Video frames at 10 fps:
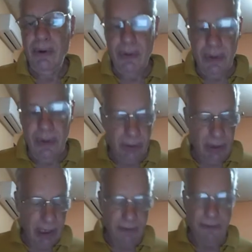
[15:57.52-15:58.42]
that you
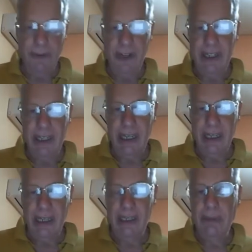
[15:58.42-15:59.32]
take the first n
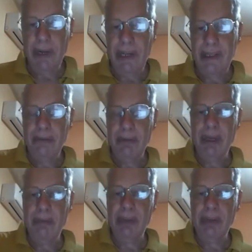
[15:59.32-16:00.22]
and replace them by
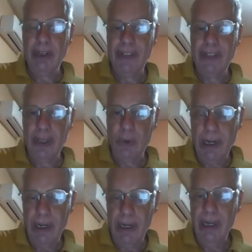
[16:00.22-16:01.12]
a matching of size
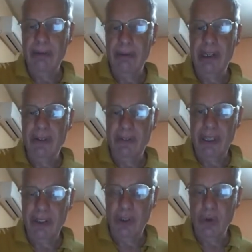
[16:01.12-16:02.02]
1, matching of
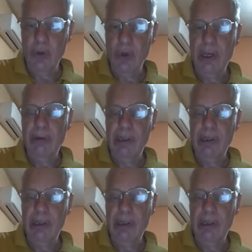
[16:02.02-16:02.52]
size 2, matching